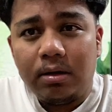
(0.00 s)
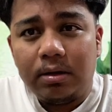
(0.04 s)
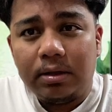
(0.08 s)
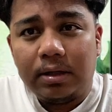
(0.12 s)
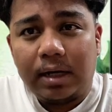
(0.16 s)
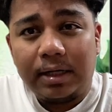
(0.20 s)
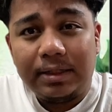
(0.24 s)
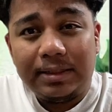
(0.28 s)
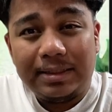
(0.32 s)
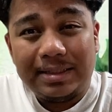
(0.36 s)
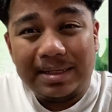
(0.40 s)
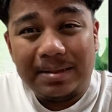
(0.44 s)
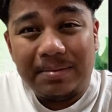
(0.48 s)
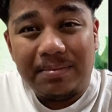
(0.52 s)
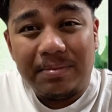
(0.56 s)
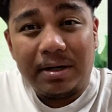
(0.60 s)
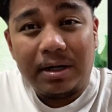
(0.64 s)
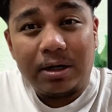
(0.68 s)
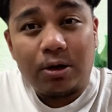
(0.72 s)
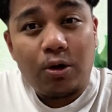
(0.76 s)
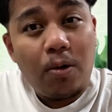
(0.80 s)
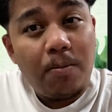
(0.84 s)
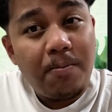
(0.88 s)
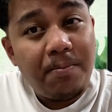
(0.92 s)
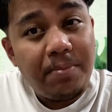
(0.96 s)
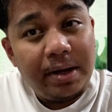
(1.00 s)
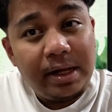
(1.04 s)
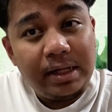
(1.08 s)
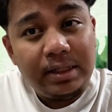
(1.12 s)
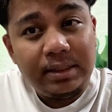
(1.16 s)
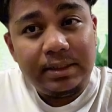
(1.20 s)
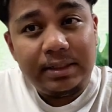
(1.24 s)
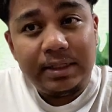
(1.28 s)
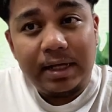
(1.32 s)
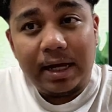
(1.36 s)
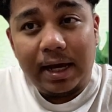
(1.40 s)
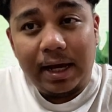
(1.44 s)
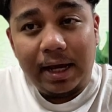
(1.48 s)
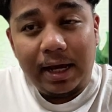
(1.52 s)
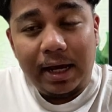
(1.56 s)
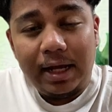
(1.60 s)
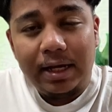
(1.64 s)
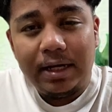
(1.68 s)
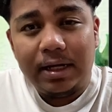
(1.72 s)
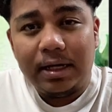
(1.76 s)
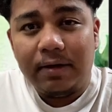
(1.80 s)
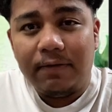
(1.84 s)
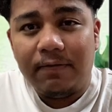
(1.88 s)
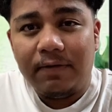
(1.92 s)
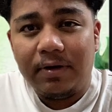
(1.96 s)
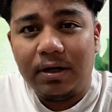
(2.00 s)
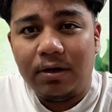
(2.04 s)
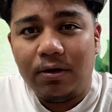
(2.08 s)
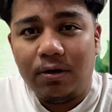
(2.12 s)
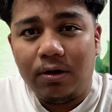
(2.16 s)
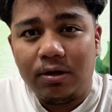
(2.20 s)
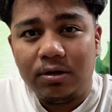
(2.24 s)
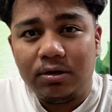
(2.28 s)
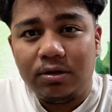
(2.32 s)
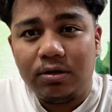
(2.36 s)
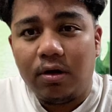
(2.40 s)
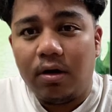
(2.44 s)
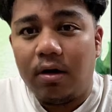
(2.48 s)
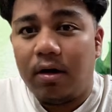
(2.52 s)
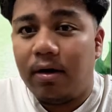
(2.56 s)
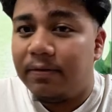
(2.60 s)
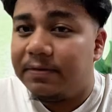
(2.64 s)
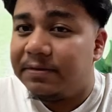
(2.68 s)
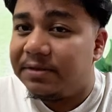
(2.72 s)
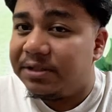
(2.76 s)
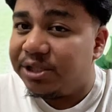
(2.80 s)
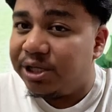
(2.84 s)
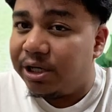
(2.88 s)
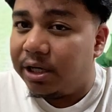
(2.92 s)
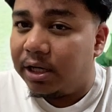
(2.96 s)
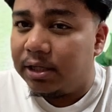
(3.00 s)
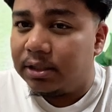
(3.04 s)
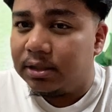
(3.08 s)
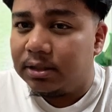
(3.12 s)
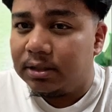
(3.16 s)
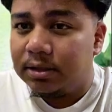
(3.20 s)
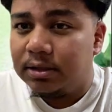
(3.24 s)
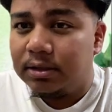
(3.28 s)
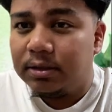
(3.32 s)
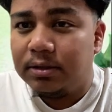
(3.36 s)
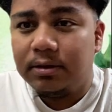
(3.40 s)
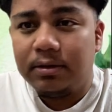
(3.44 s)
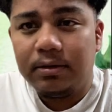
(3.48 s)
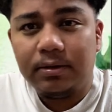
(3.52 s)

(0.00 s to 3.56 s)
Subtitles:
customer complaints, and even loss of trust.